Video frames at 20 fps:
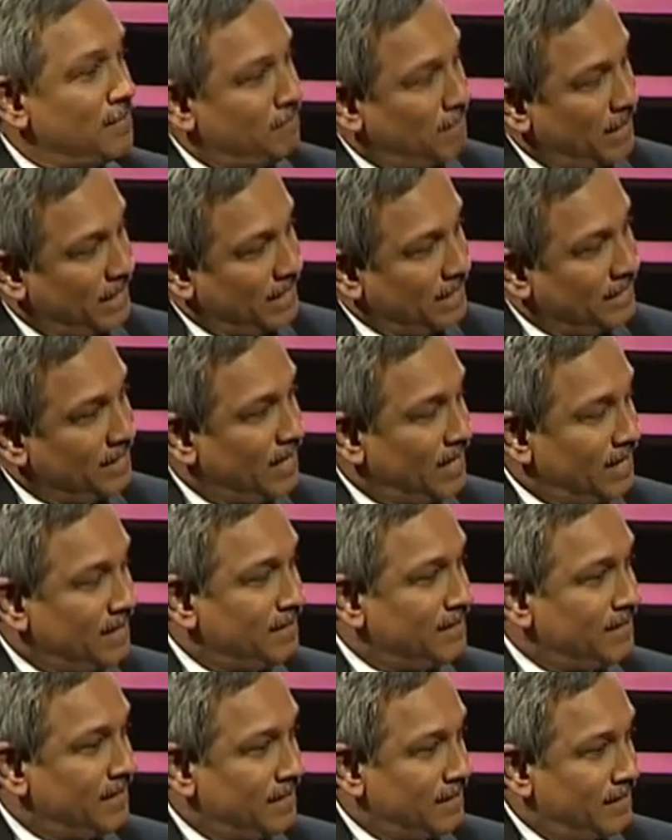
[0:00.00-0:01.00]
But in the
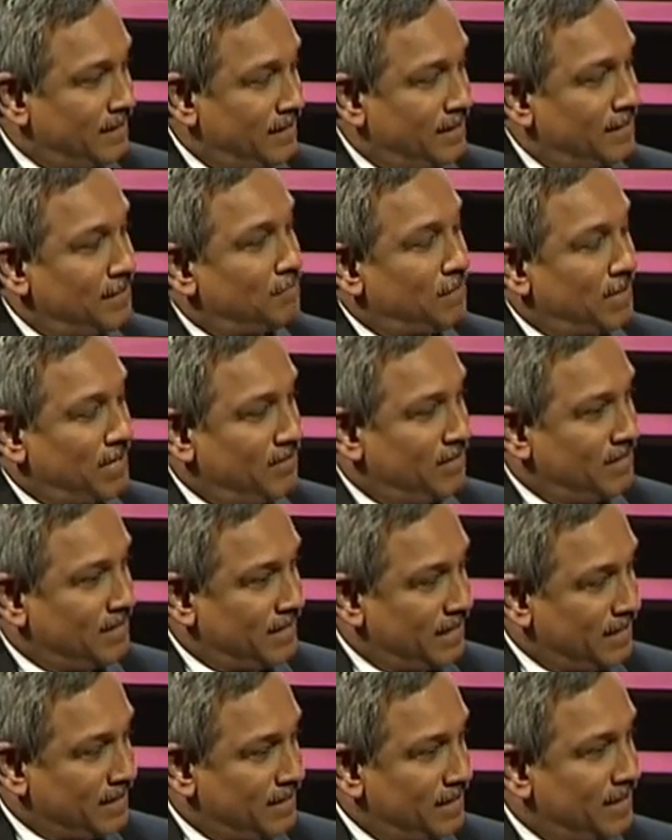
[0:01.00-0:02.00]
other sector, in the private
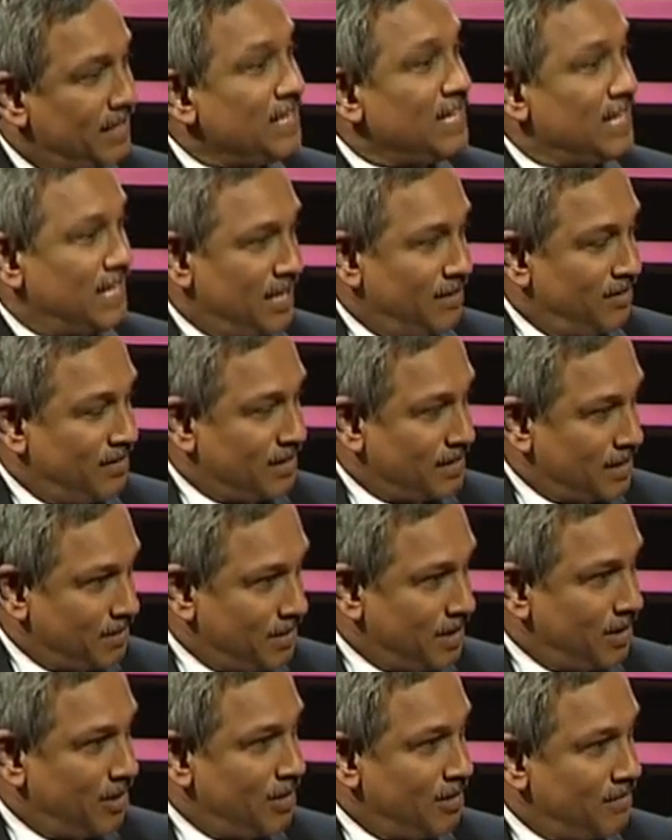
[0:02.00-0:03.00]
sector, even the
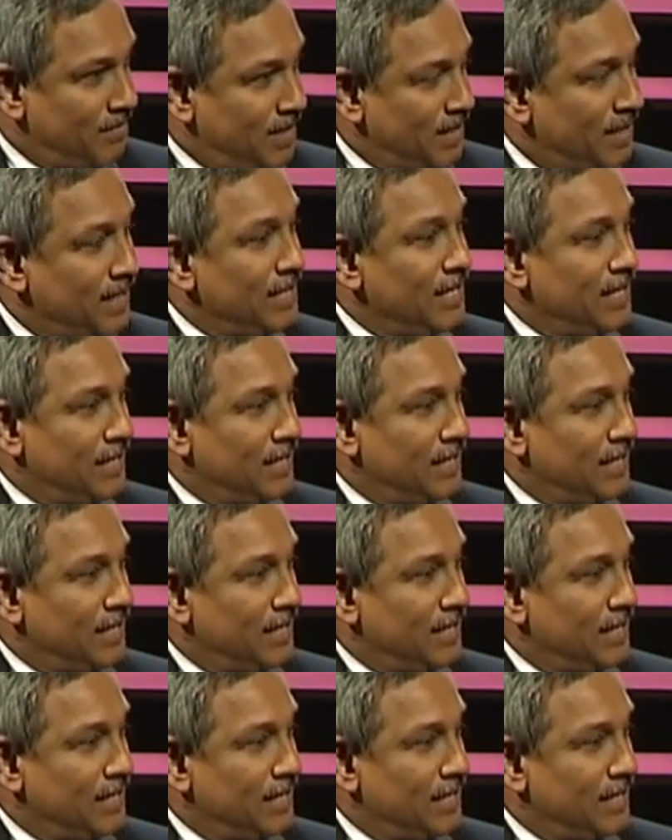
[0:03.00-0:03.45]
semi-government,